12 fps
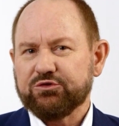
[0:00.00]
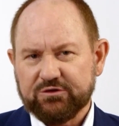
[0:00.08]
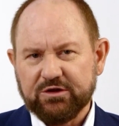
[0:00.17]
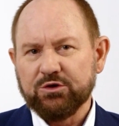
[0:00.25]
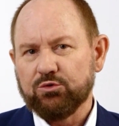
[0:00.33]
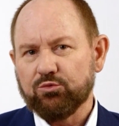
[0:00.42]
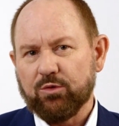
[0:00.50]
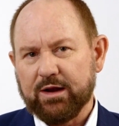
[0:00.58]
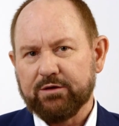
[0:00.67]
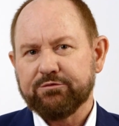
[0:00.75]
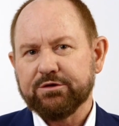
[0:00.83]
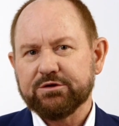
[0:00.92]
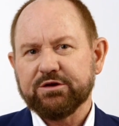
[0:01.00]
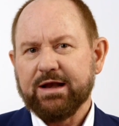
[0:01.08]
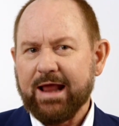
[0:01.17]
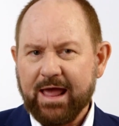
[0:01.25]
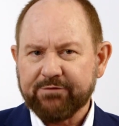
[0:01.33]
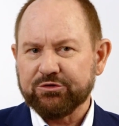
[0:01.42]
still relevant
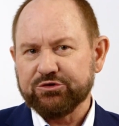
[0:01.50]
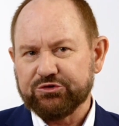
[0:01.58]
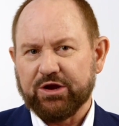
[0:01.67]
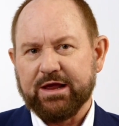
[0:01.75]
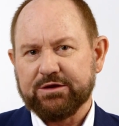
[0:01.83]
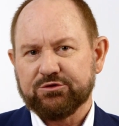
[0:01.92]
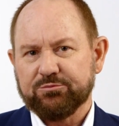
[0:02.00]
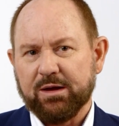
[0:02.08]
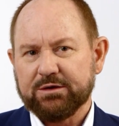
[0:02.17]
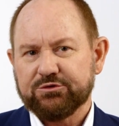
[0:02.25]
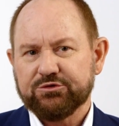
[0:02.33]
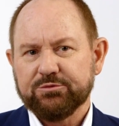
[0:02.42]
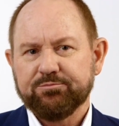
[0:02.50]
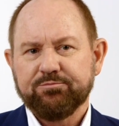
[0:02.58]
and haven't changed much.